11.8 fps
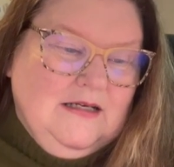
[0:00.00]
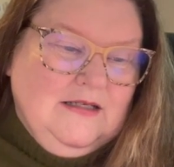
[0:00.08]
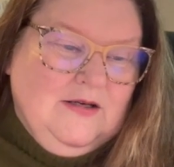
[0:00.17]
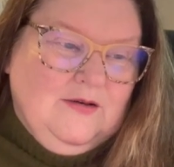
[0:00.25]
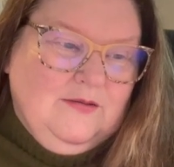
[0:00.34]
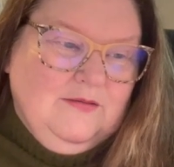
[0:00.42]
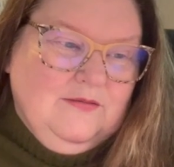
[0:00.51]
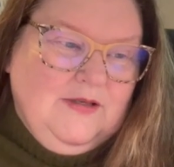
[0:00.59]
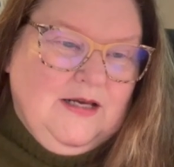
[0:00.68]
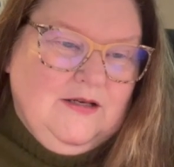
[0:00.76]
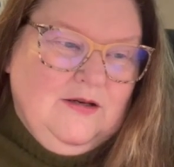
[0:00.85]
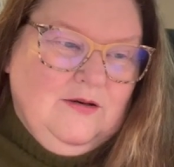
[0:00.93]
No,
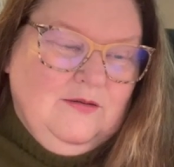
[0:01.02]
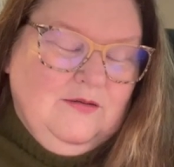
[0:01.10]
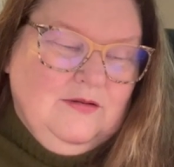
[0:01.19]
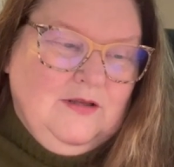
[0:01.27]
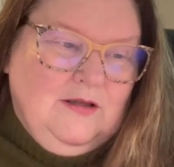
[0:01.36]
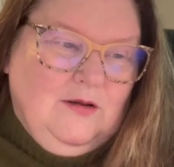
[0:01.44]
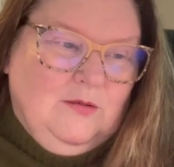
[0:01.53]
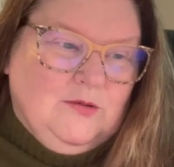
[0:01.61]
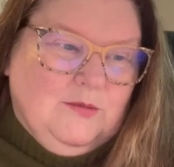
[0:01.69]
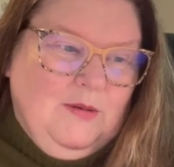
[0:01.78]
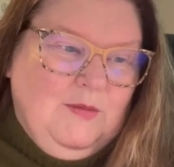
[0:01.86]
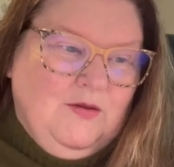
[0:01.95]
no, a little older, maybe